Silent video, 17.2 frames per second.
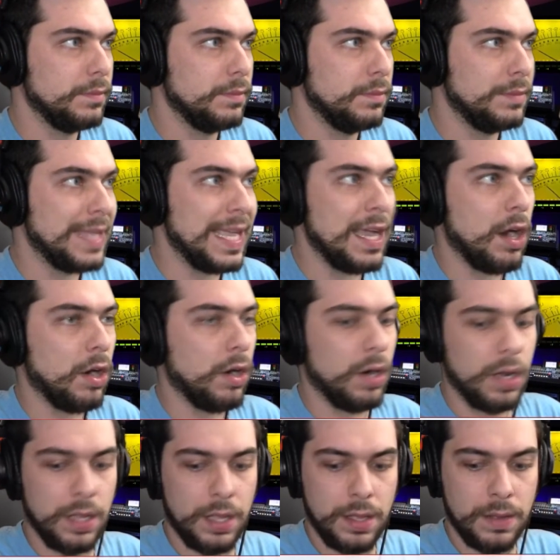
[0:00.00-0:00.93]
They
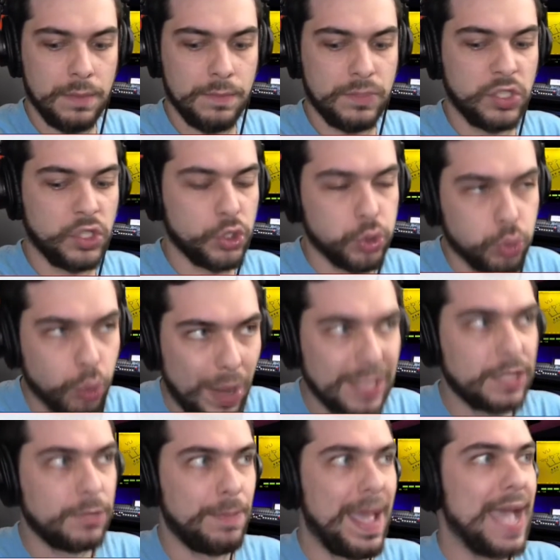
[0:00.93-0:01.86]
are
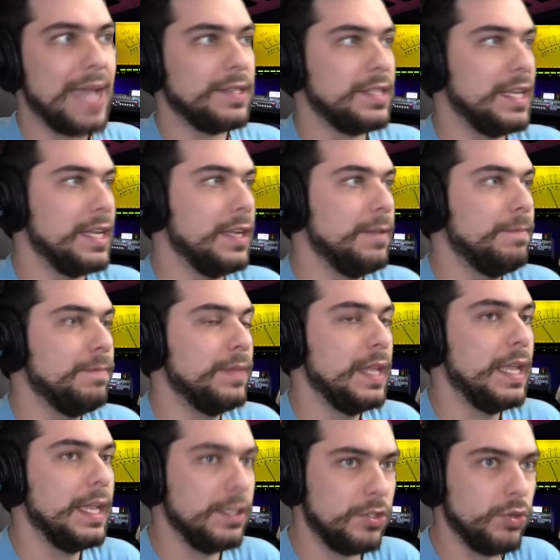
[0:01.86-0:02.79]
trespassing
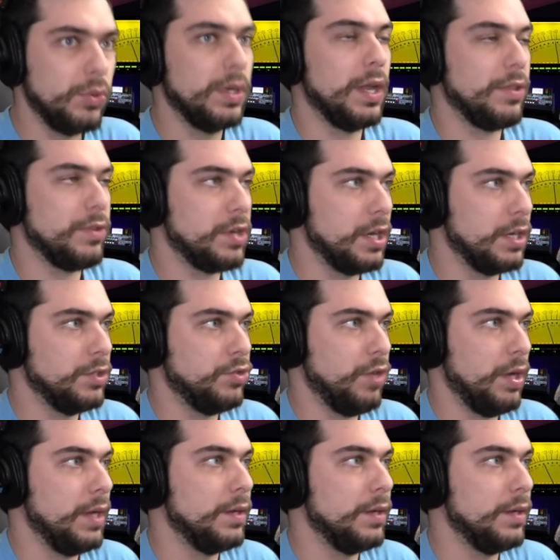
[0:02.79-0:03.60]
into another country.